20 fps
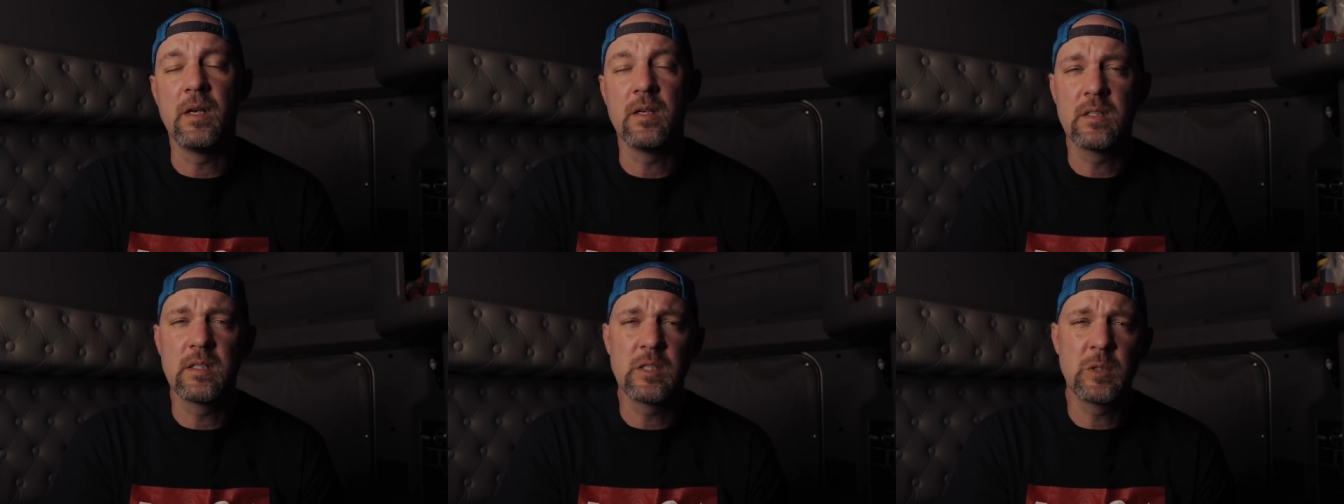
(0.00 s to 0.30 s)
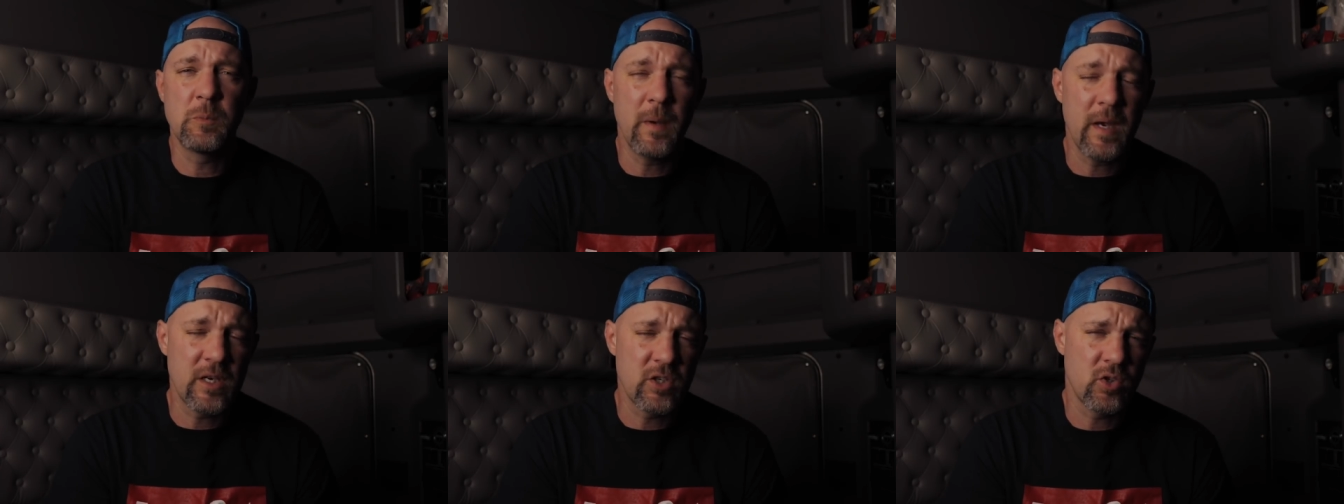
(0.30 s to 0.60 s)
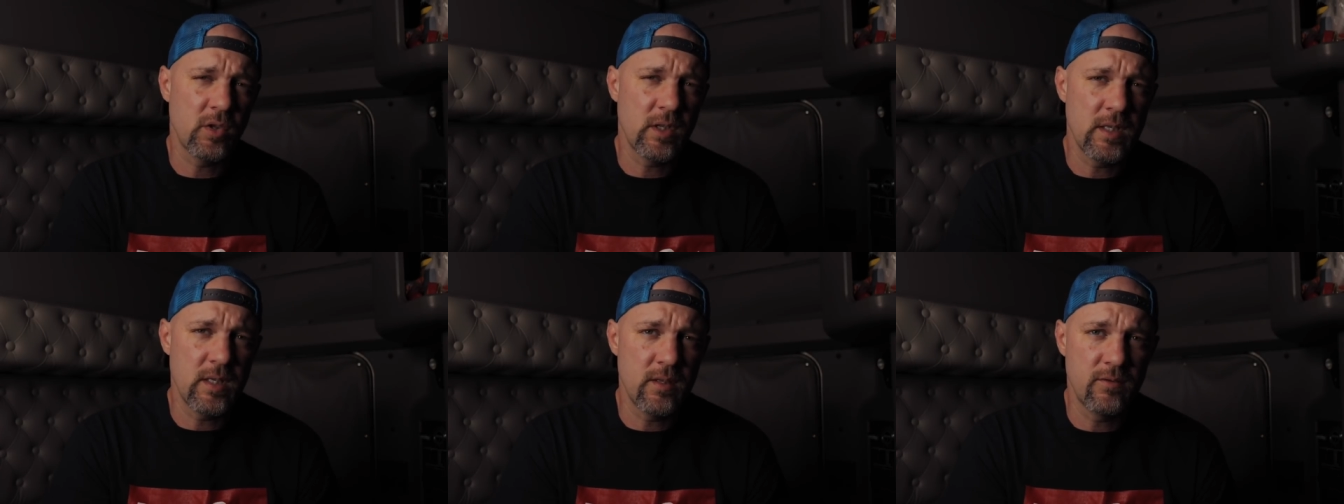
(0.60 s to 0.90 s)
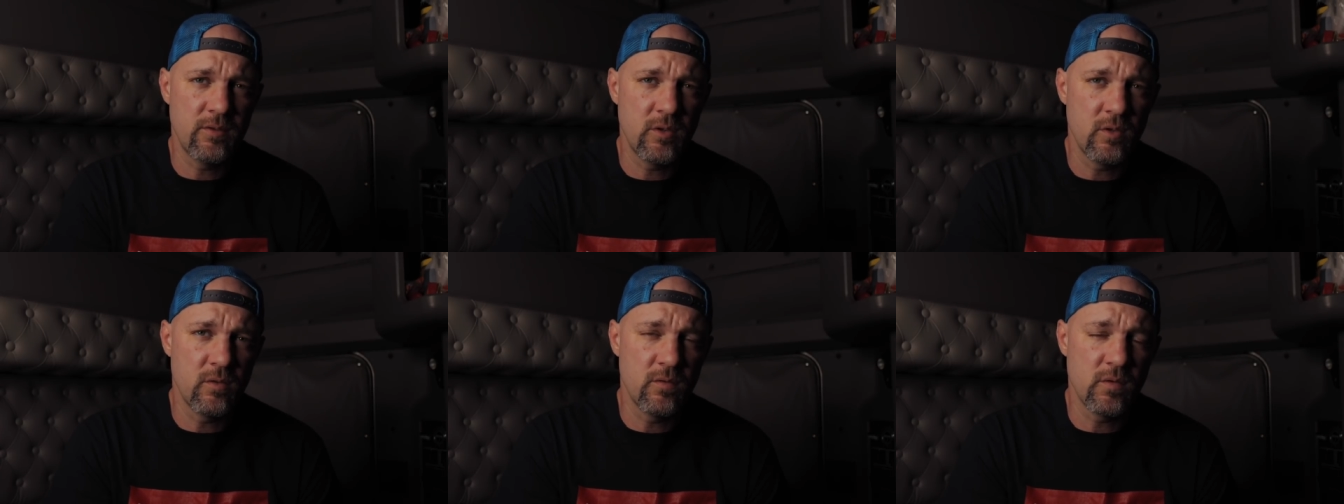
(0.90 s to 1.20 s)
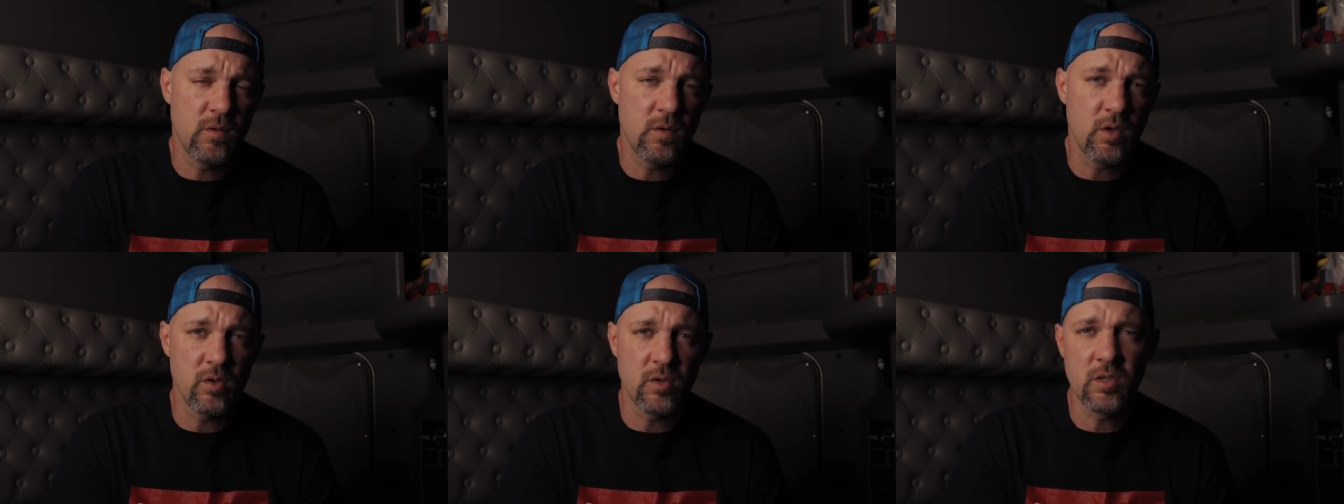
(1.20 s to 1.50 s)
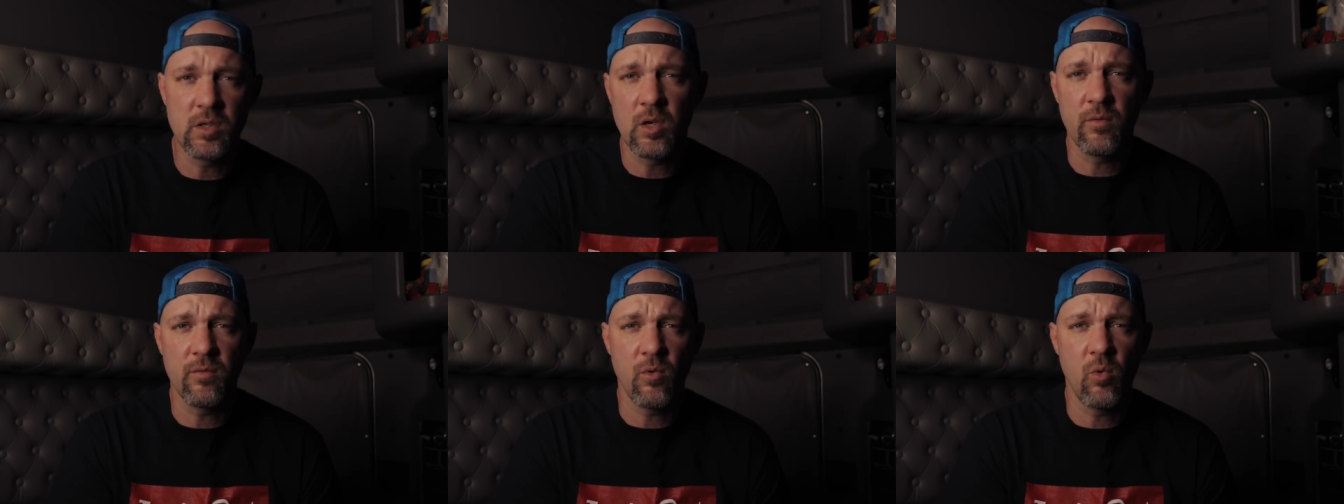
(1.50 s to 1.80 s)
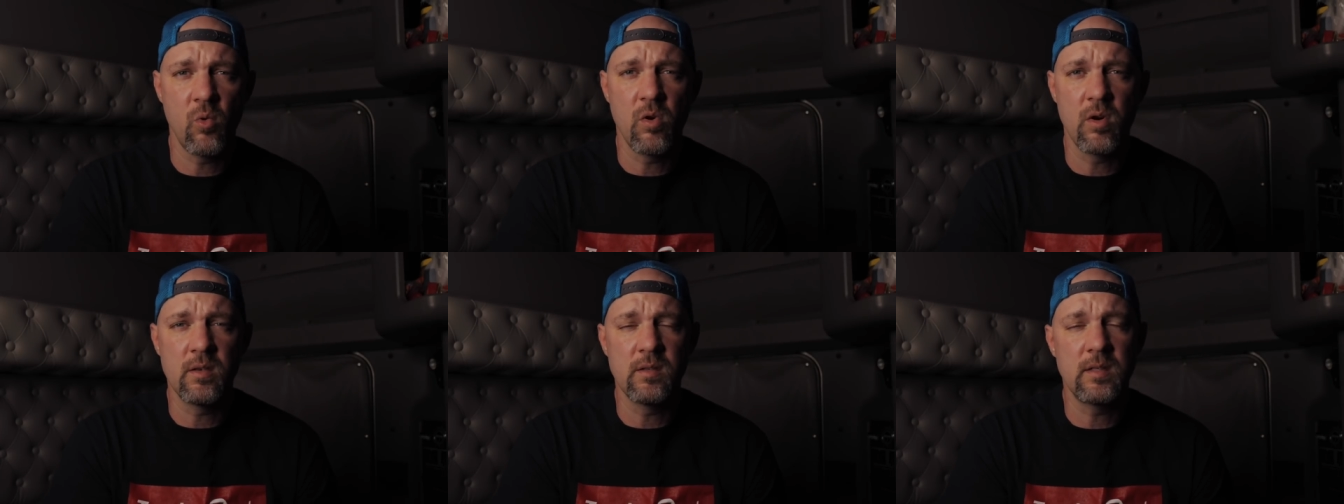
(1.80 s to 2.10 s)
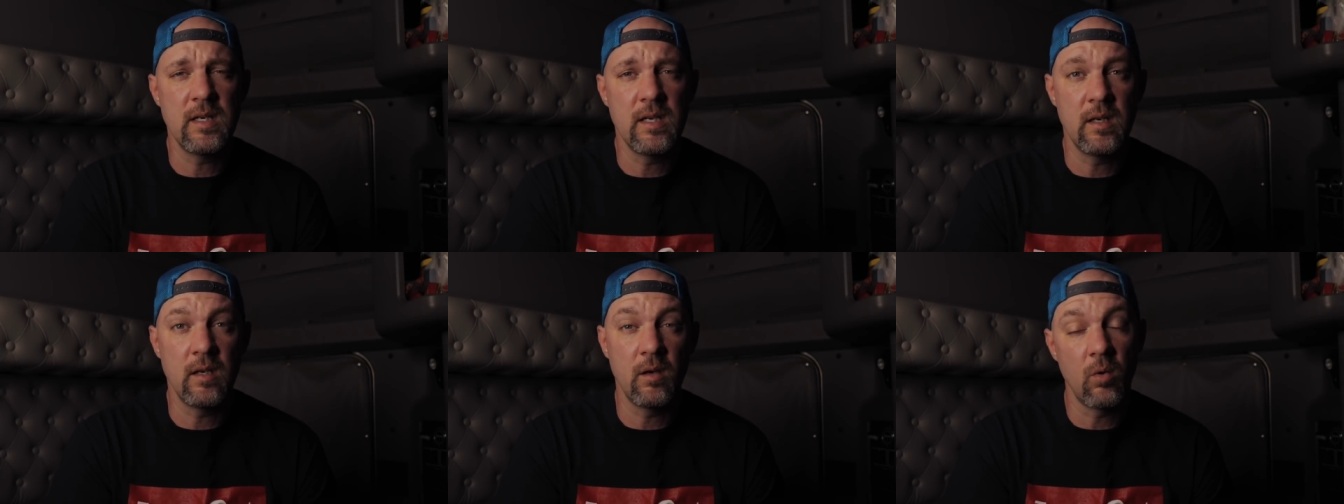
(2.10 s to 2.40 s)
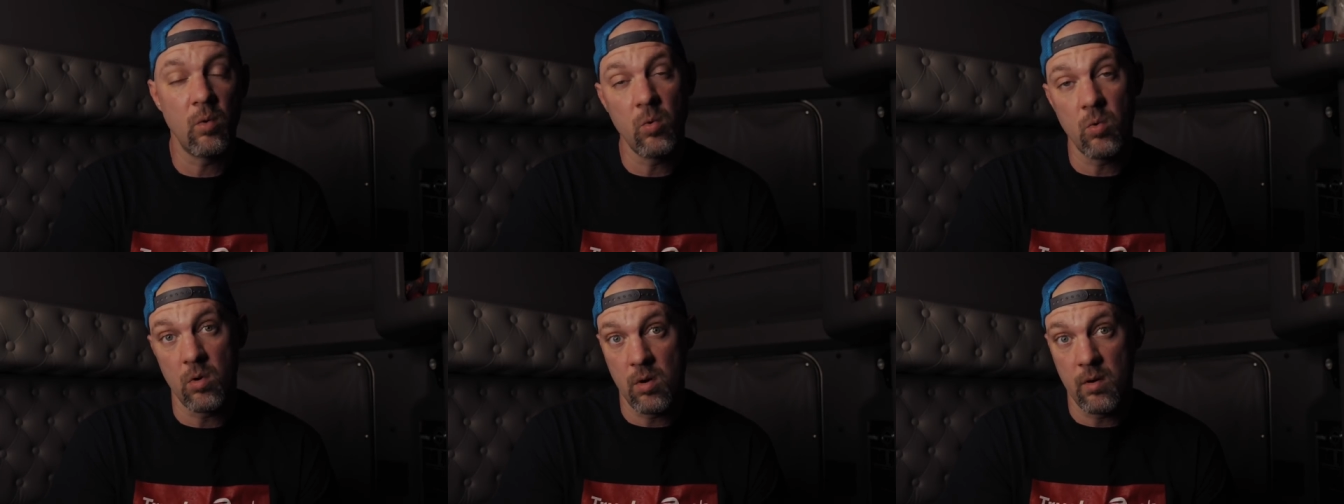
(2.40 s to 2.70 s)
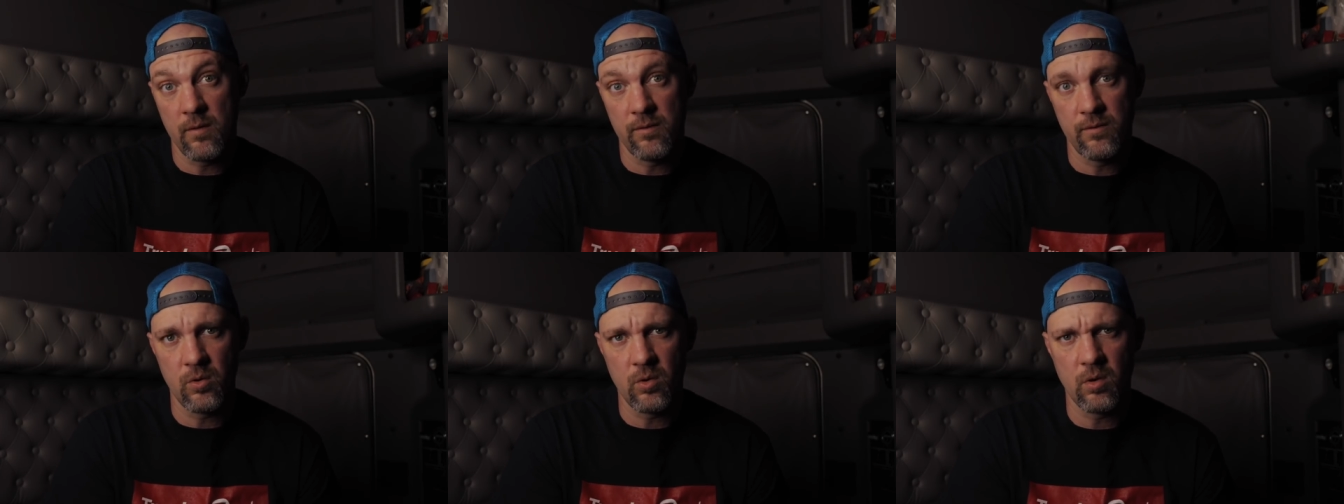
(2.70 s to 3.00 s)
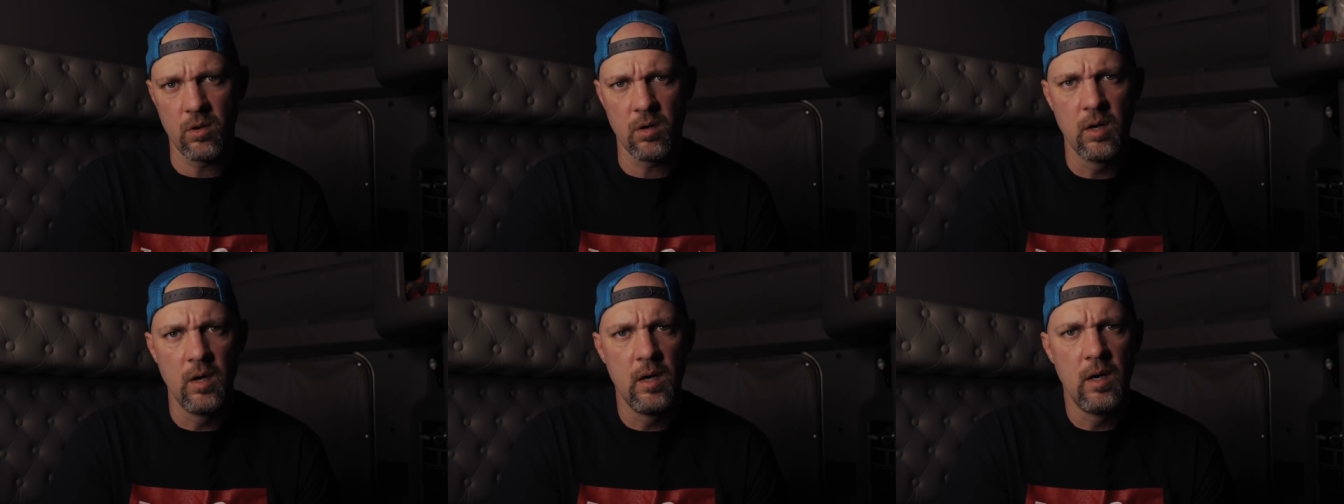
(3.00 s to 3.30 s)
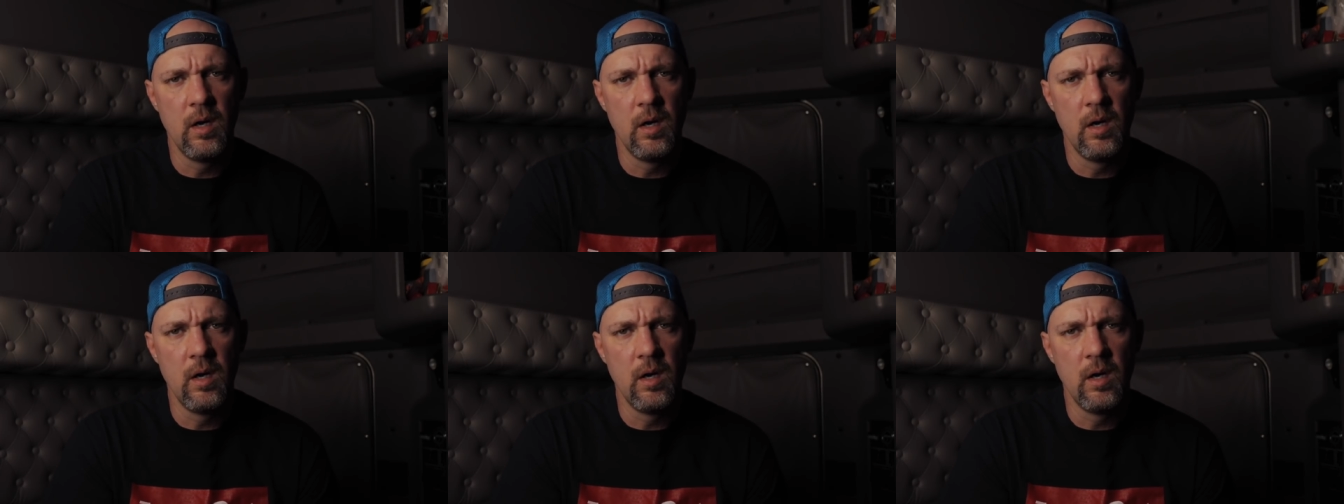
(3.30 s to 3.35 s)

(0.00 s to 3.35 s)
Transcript: especially if you are self-quarantined or if you're